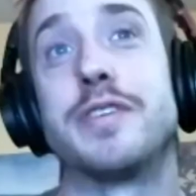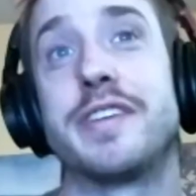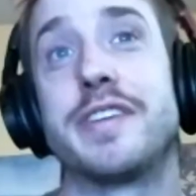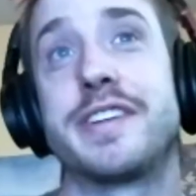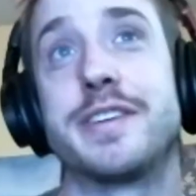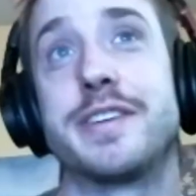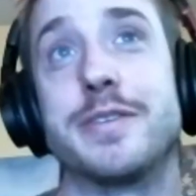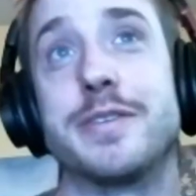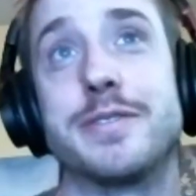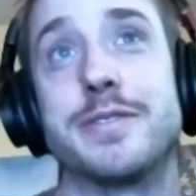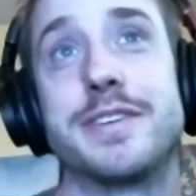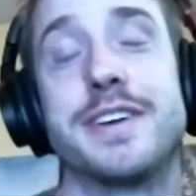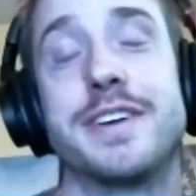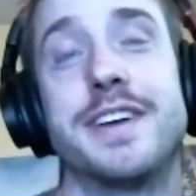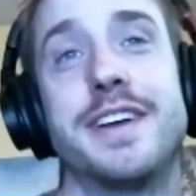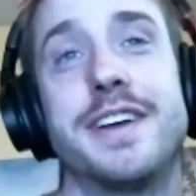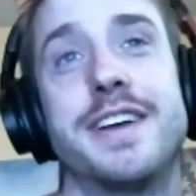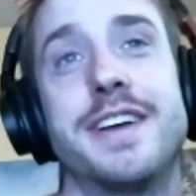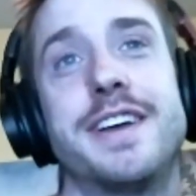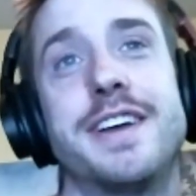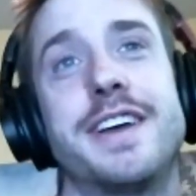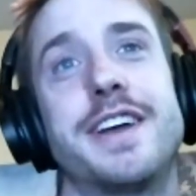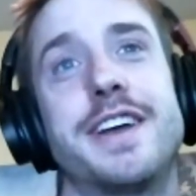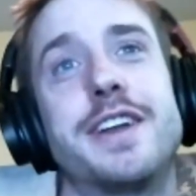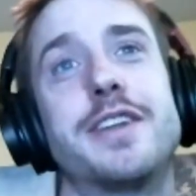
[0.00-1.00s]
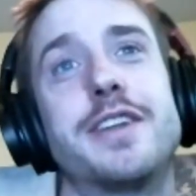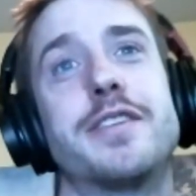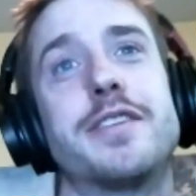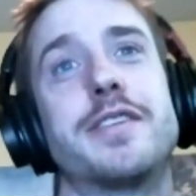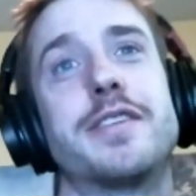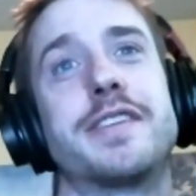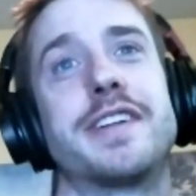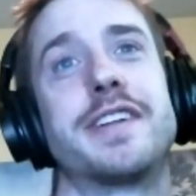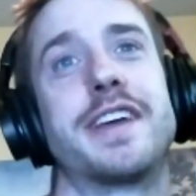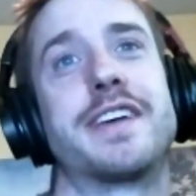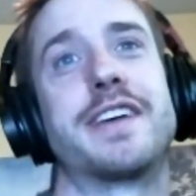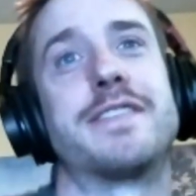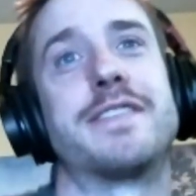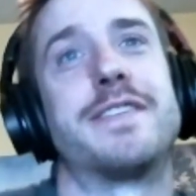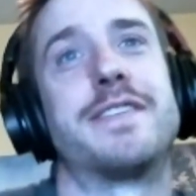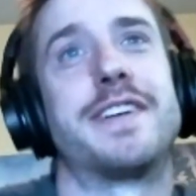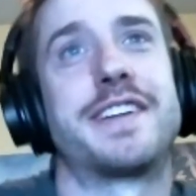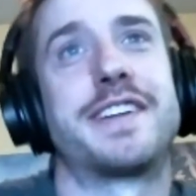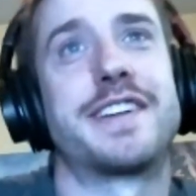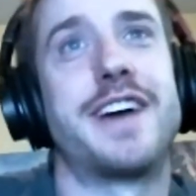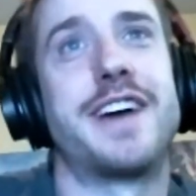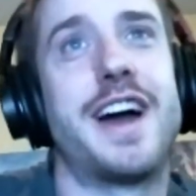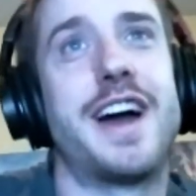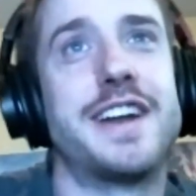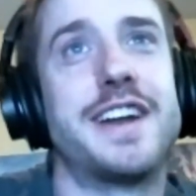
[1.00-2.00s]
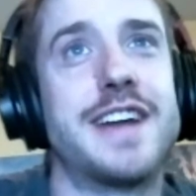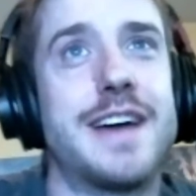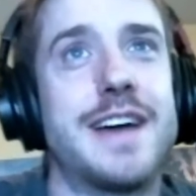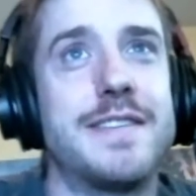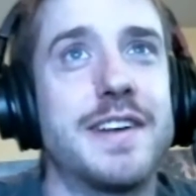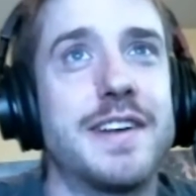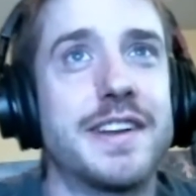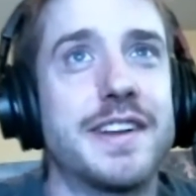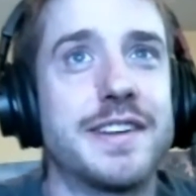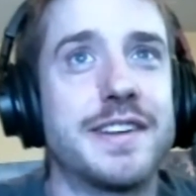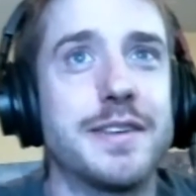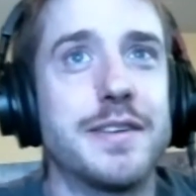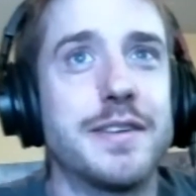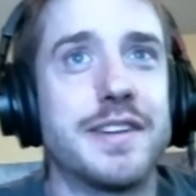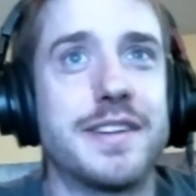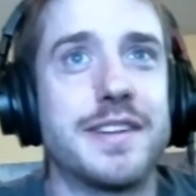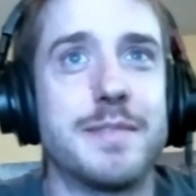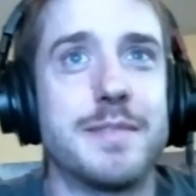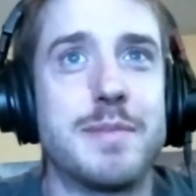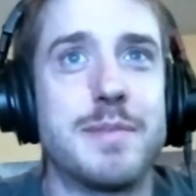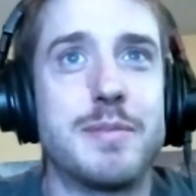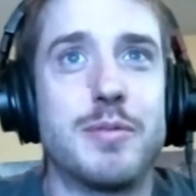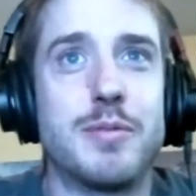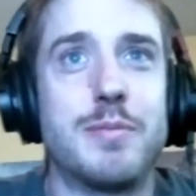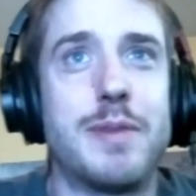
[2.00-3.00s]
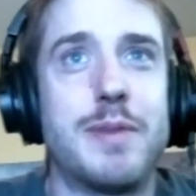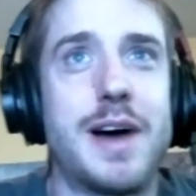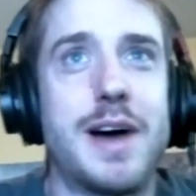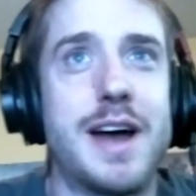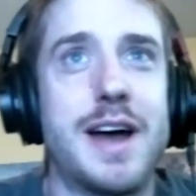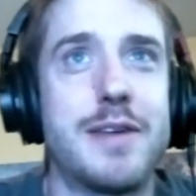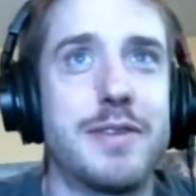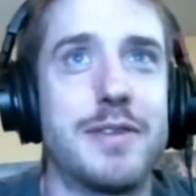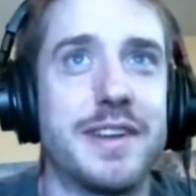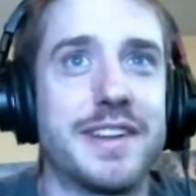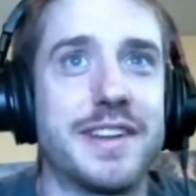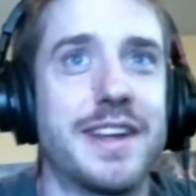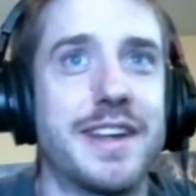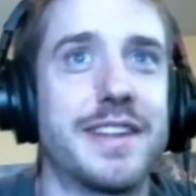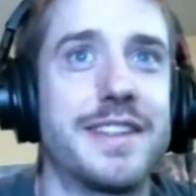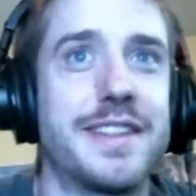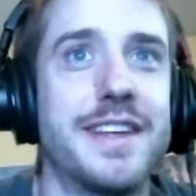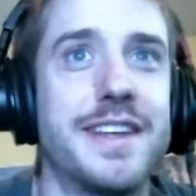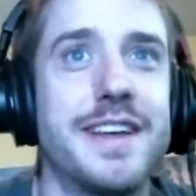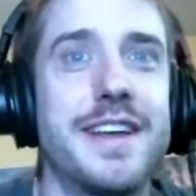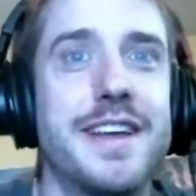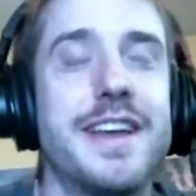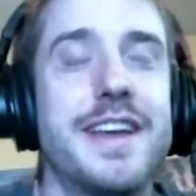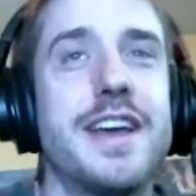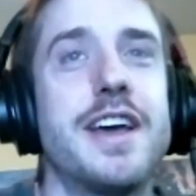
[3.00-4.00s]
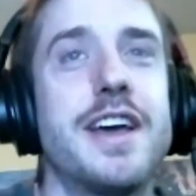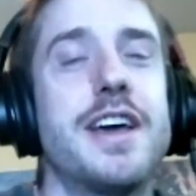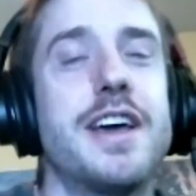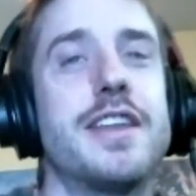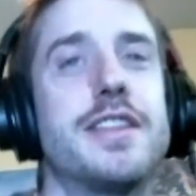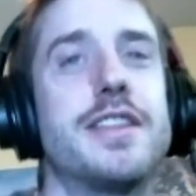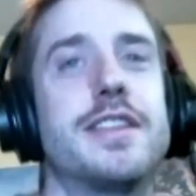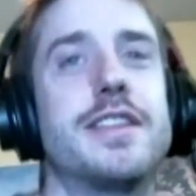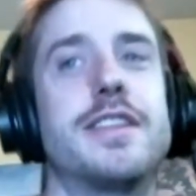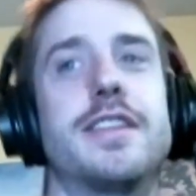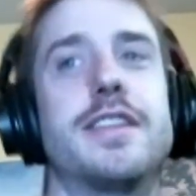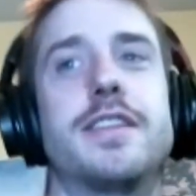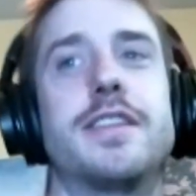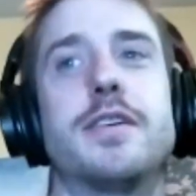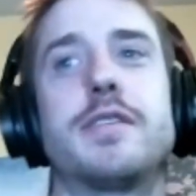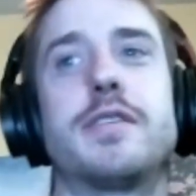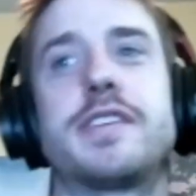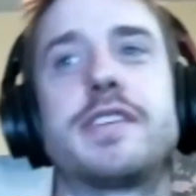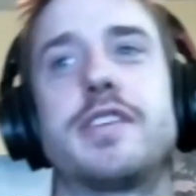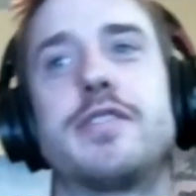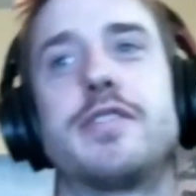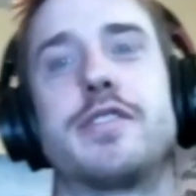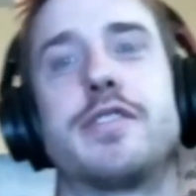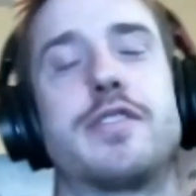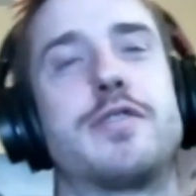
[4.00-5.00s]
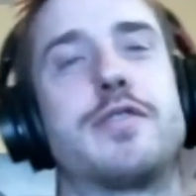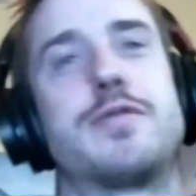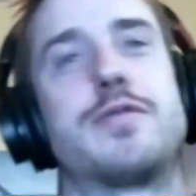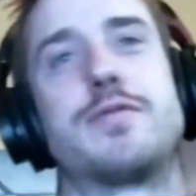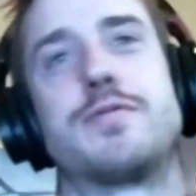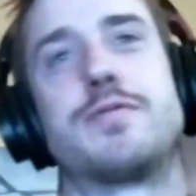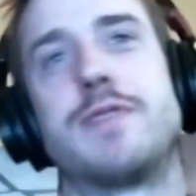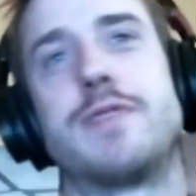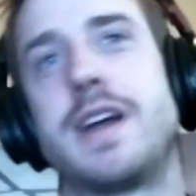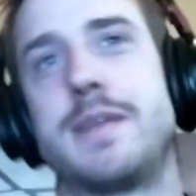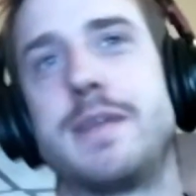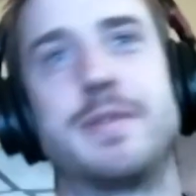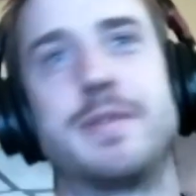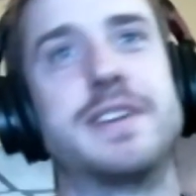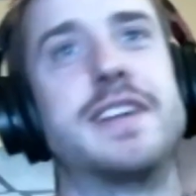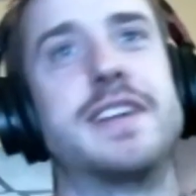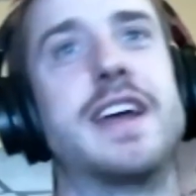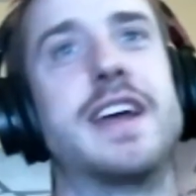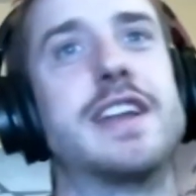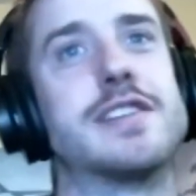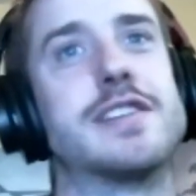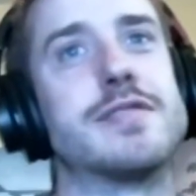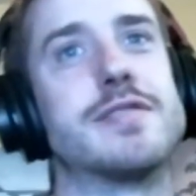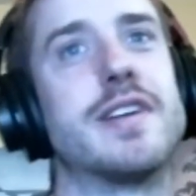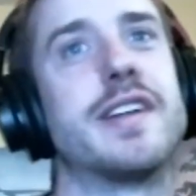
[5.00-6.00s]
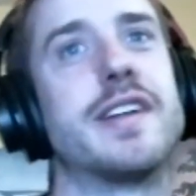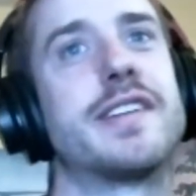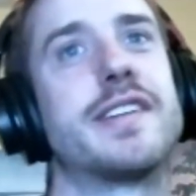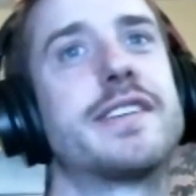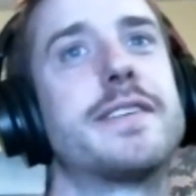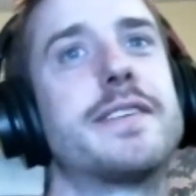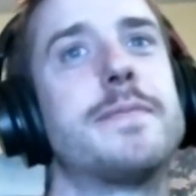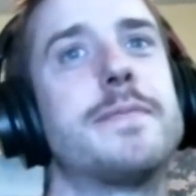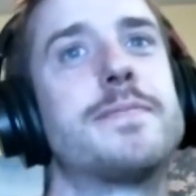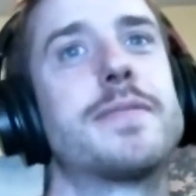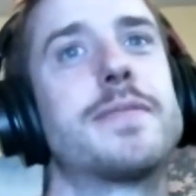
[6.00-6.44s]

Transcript: suit, those like skydiving suits that people buy, where it's like, those are incredibly dangerous.